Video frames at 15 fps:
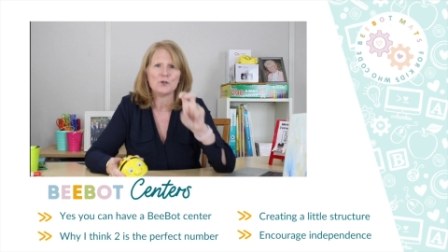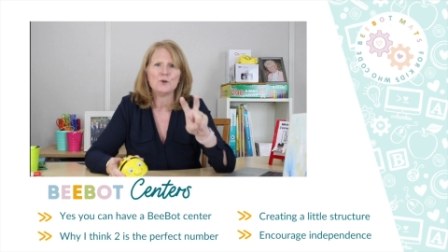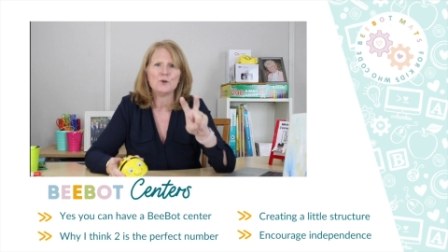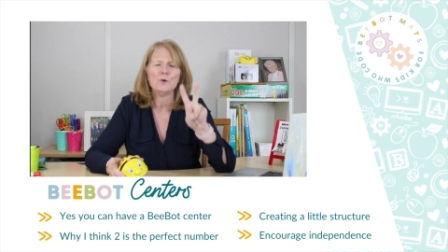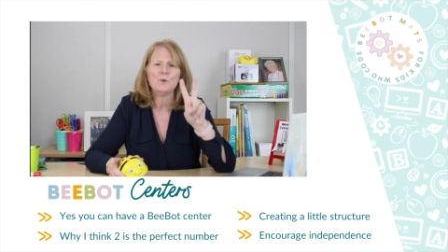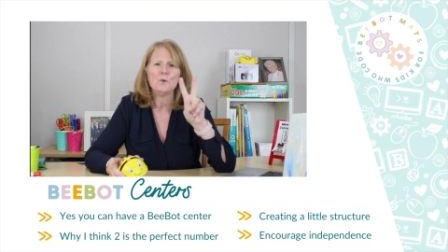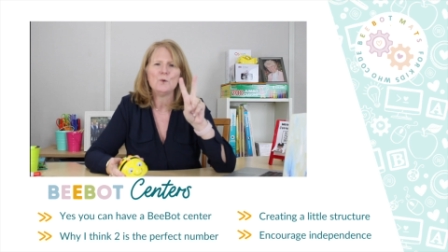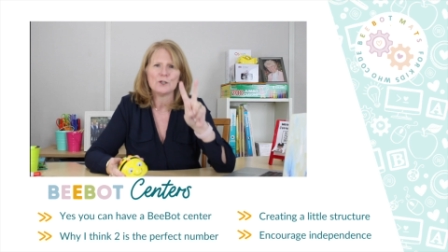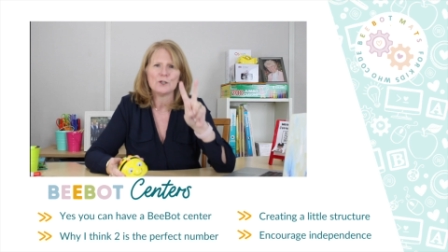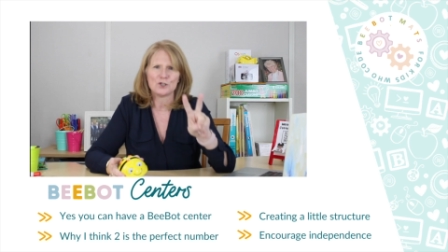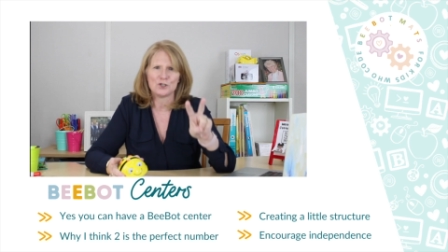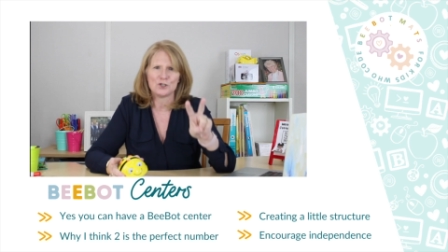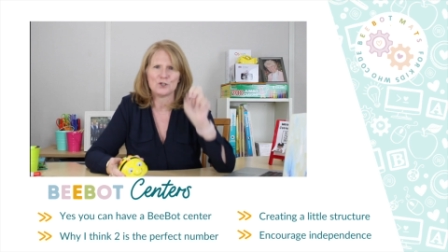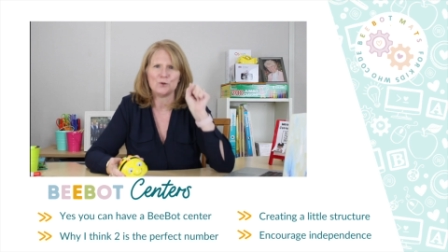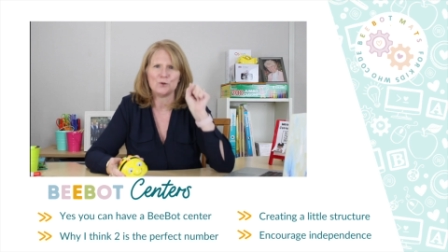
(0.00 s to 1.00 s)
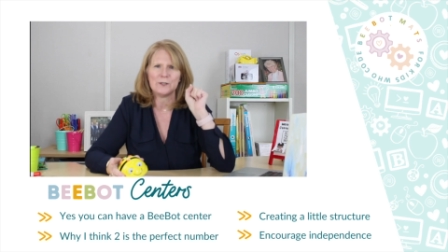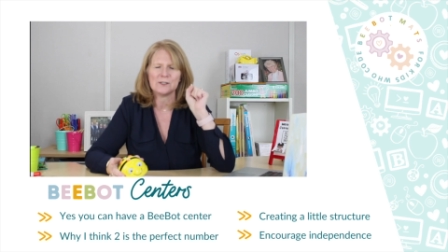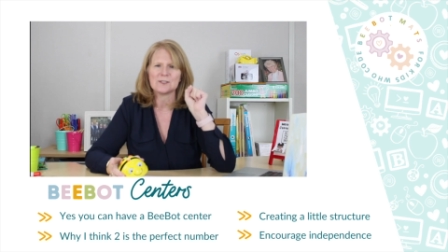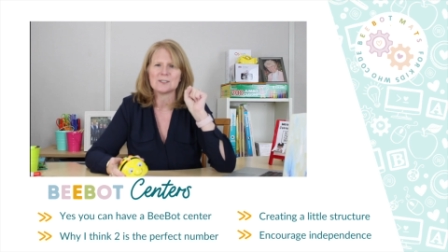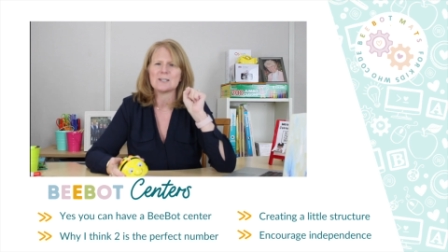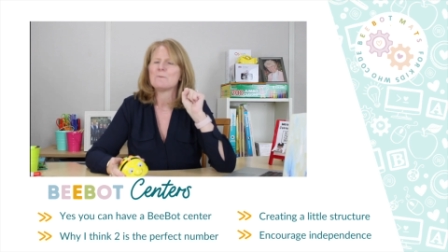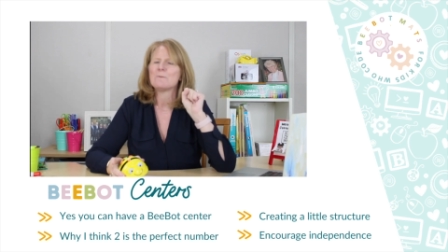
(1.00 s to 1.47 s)
two
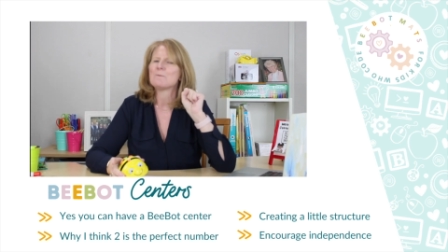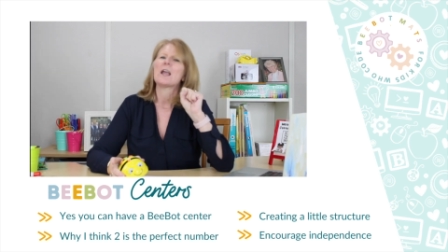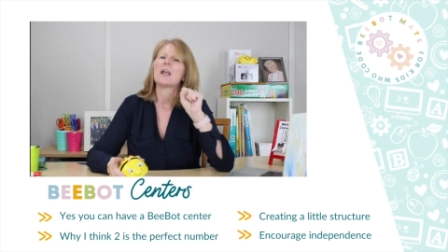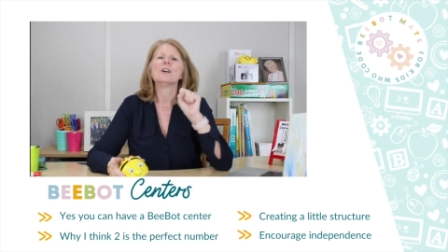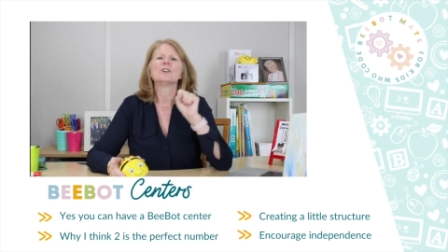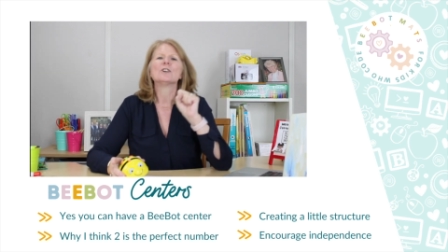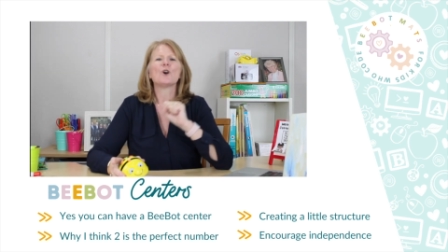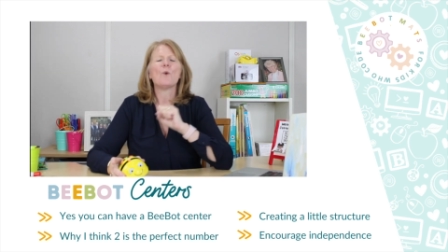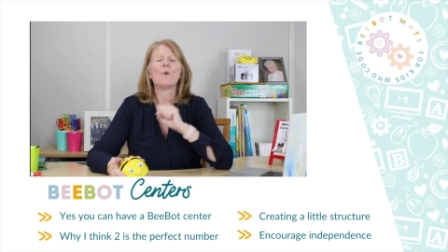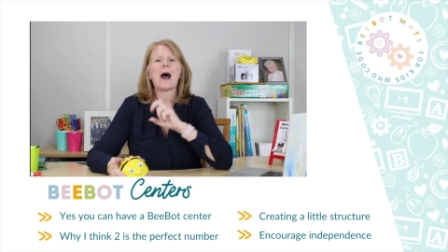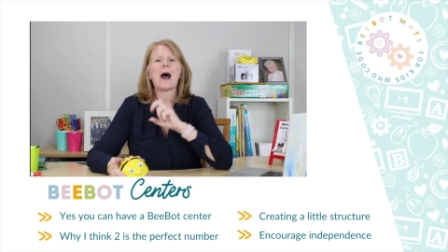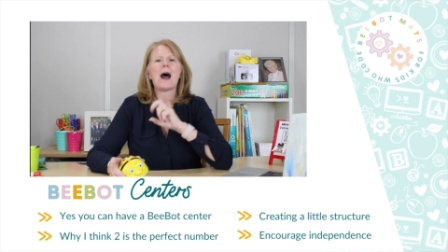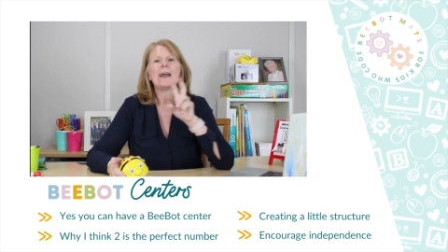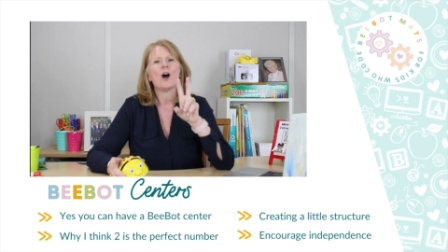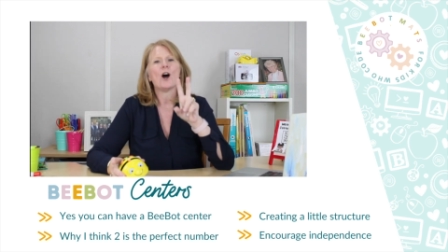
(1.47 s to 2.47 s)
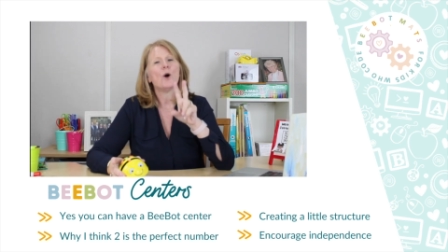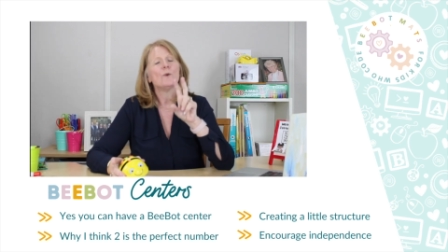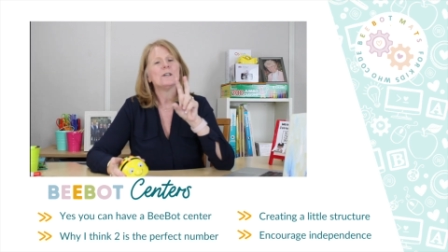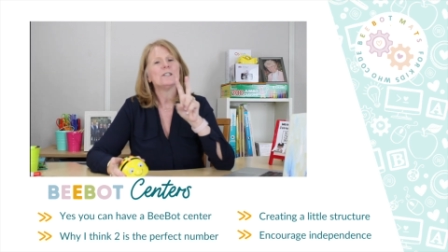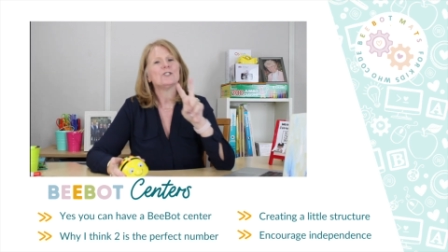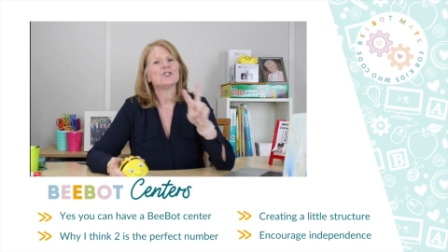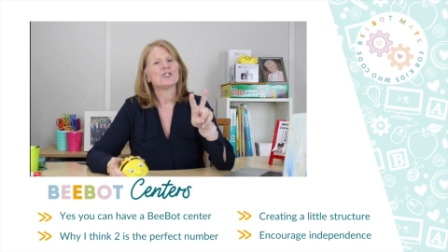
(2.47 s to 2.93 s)
students. So I
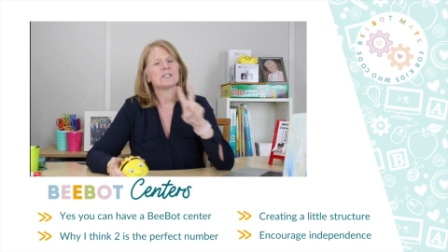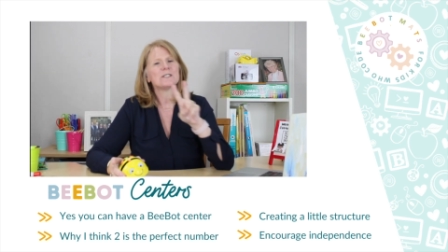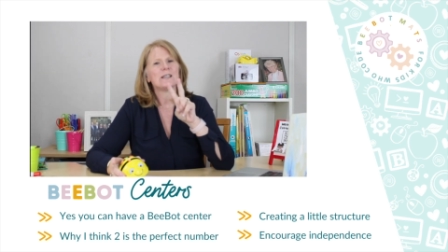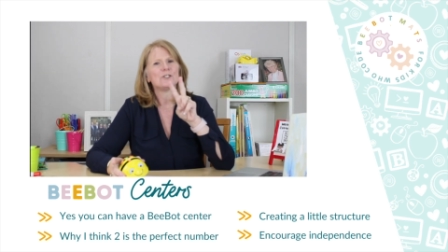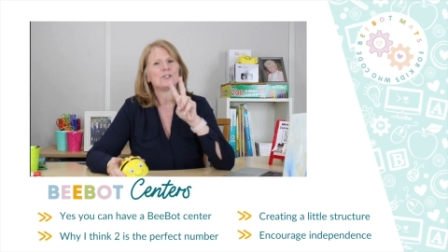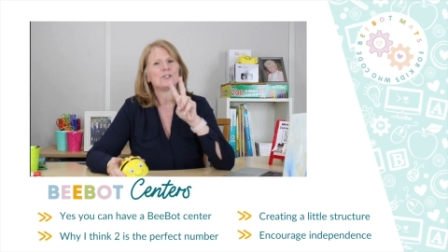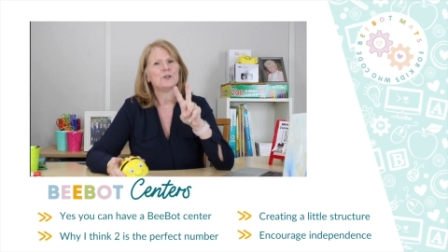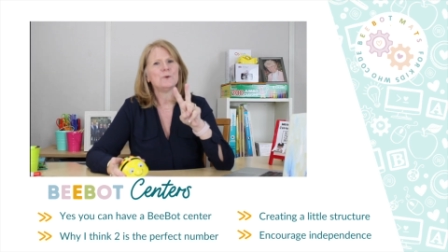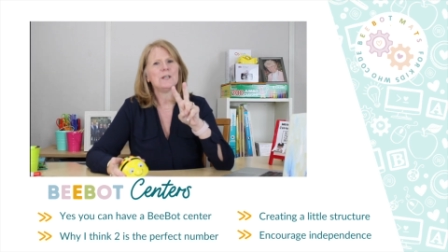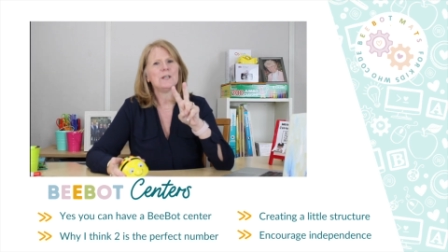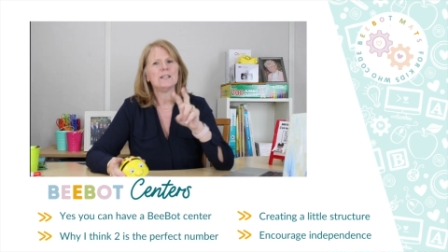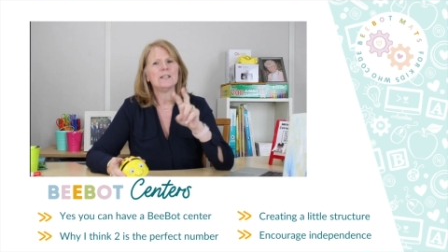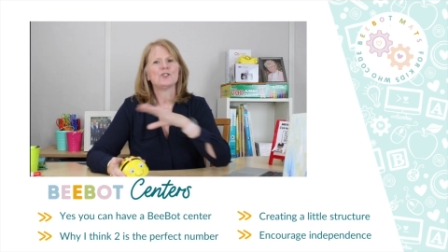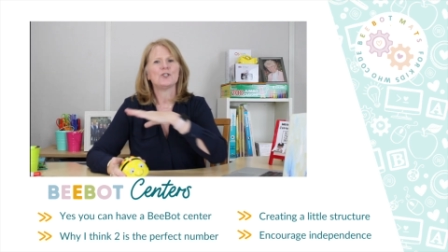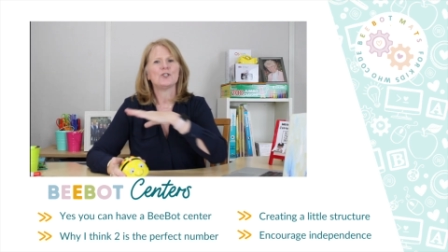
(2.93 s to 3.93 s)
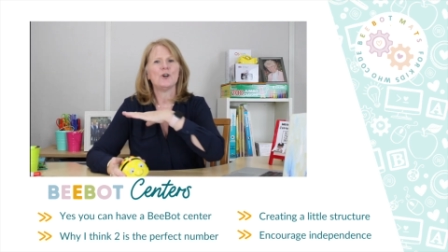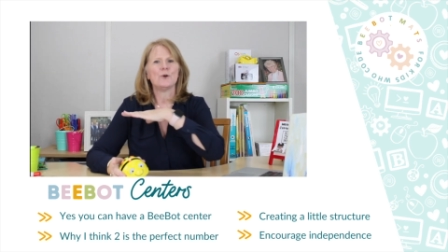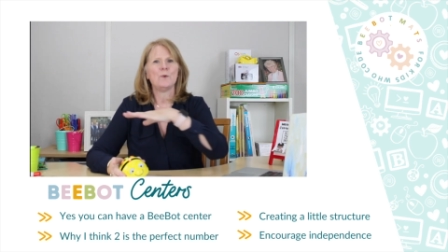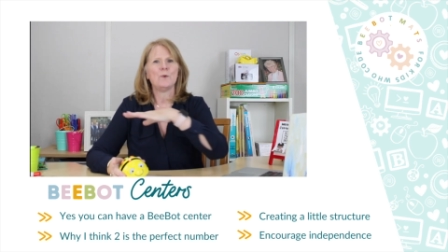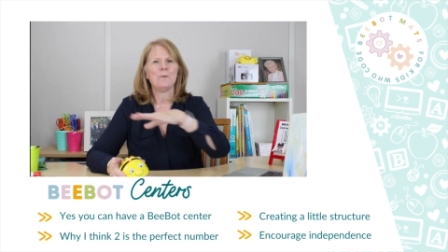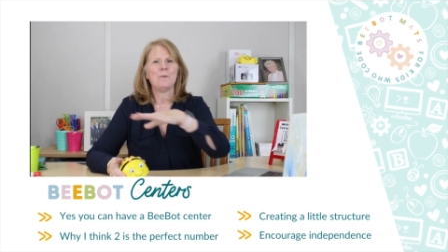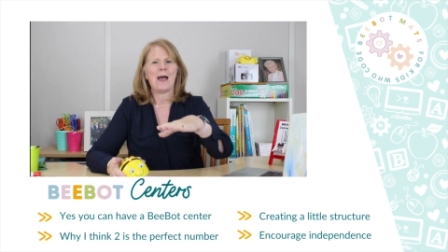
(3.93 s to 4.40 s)
always just let two kids go
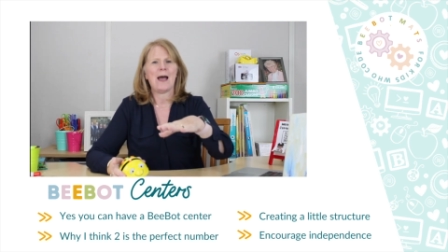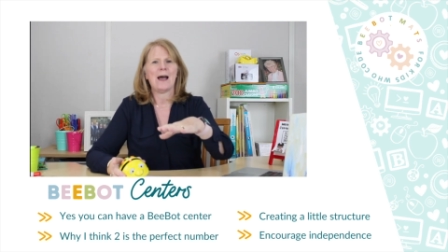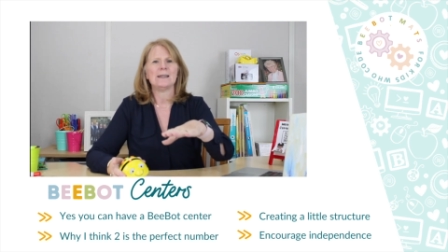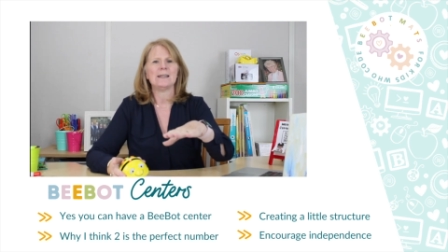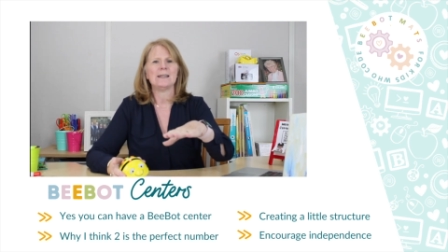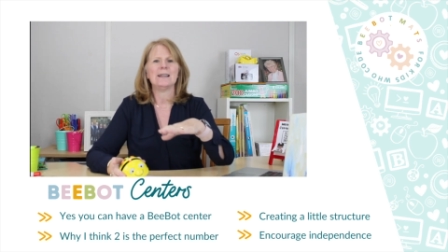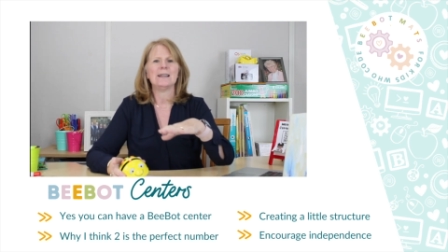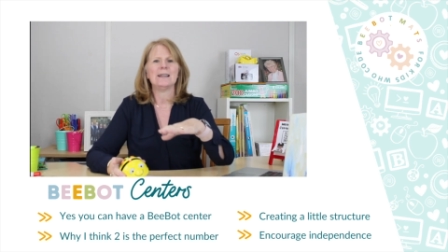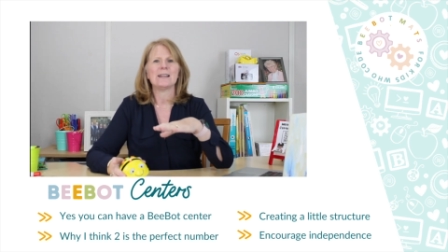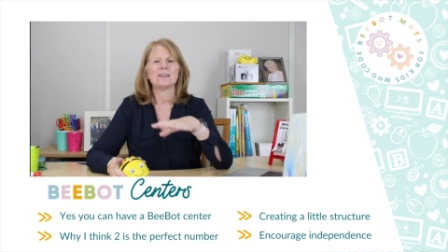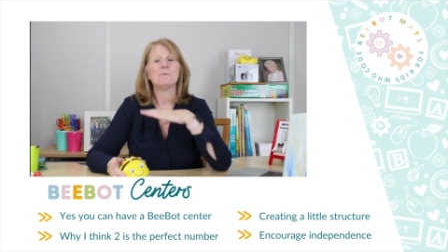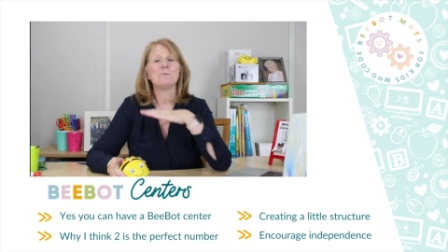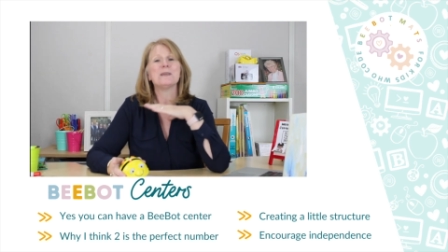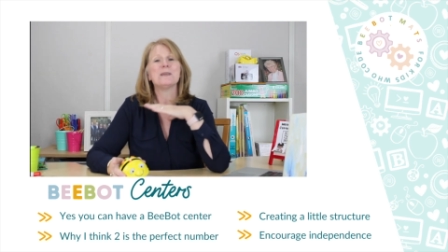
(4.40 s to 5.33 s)
to a mat. And at the